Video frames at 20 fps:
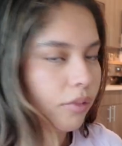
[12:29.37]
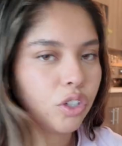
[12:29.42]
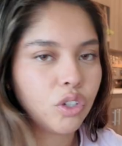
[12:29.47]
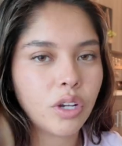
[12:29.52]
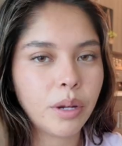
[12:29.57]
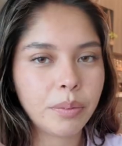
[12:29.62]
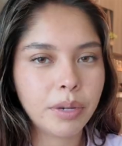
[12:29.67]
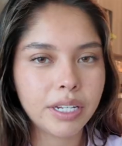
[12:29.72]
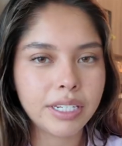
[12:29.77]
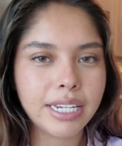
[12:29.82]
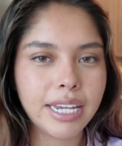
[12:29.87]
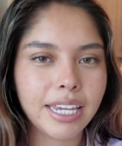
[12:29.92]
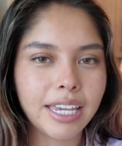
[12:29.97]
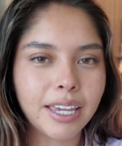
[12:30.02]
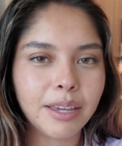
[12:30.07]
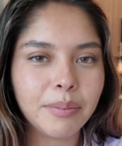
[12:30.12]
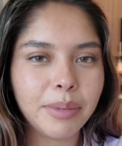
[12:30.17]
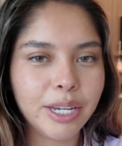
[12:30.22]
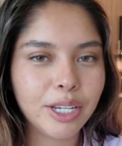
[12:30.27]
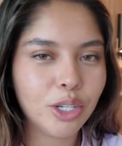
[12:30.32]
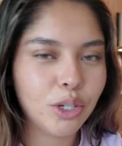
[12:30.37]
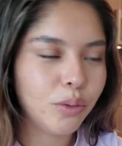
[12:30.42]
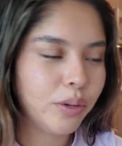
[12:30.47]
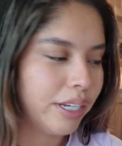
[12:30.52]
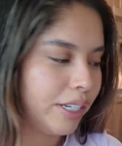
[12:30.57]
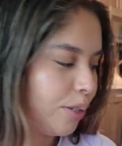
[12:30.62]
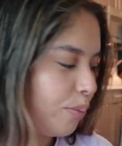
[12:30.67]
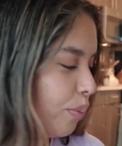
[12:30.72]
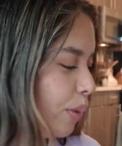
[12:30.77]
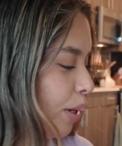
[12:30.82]
so I'm not taking my
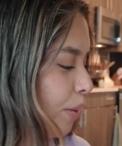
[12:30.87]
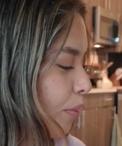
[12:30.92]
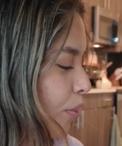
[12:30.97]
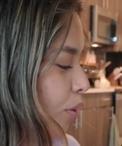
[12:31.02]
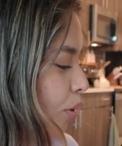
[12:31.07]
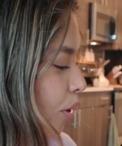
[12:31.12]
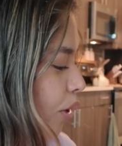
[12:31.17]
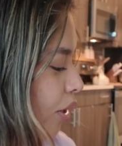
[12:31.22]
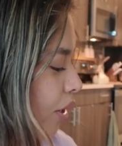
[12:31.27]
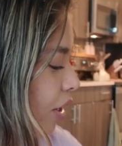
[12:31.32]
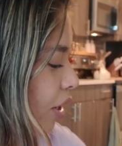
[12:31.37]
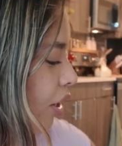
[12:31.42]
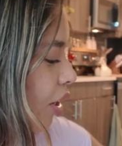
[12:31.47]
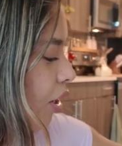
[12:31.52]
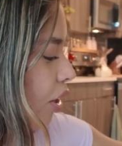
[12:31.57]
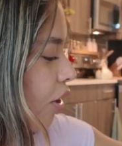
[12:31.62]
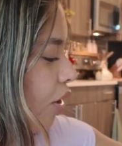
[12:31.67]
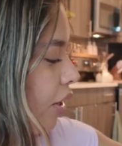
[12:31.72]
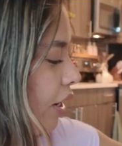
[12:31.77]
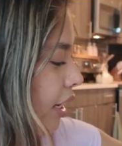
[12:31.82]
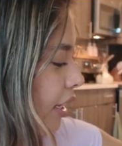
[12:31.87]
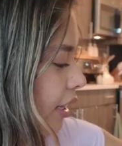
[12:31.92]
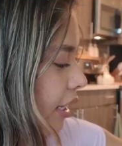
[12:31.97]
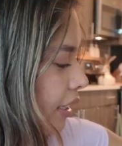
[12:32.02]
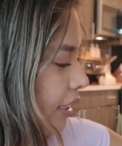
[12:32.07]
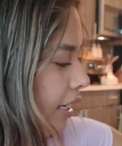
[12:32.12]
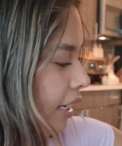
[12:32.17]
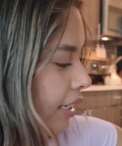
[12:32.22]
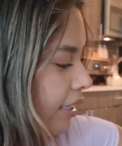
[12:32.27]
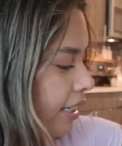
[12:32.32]
USB port or
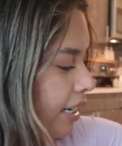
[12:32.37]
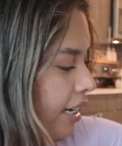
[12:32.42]
anything like